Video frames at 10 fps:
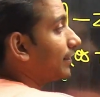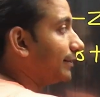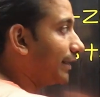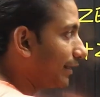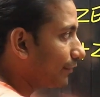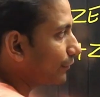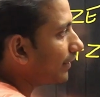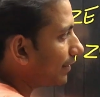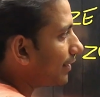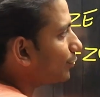then
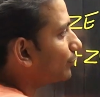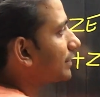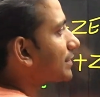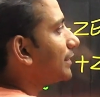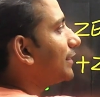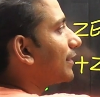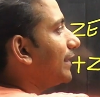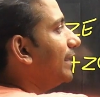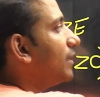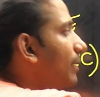definitely you will say the
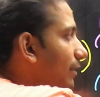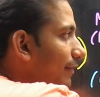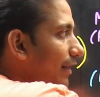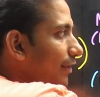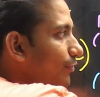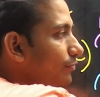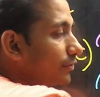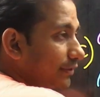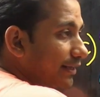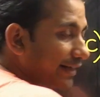readable value,
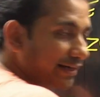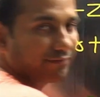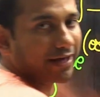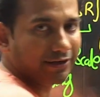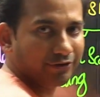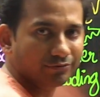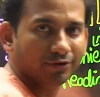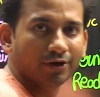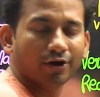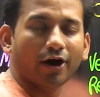the red value
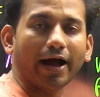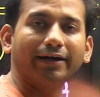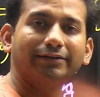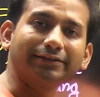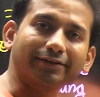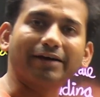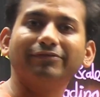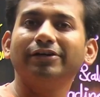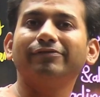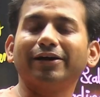and the
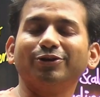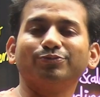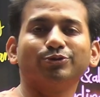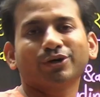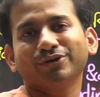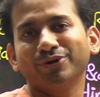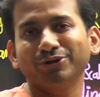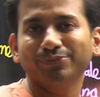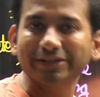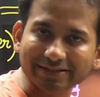traveled value, both are
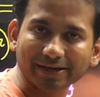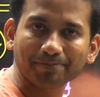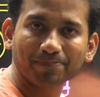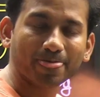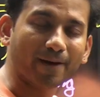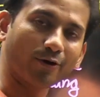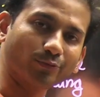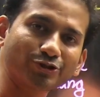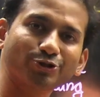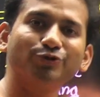going to be same. How
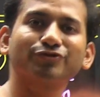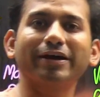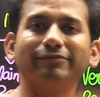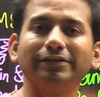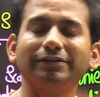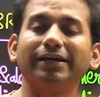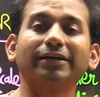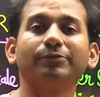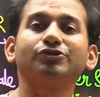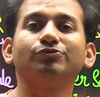much you travel,
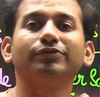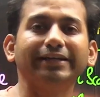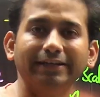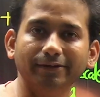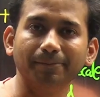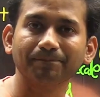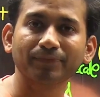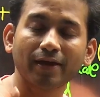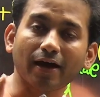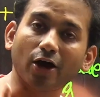that much you read.
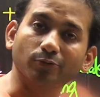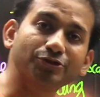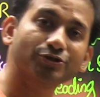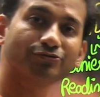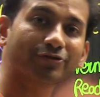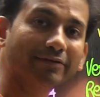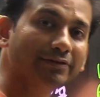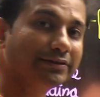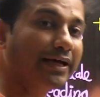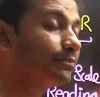How much you
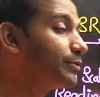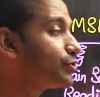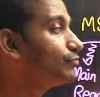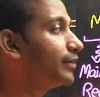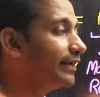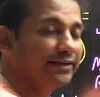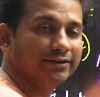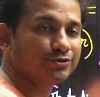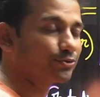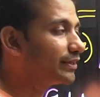travel, that much you
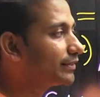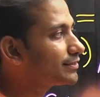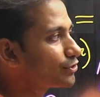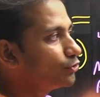read. So there is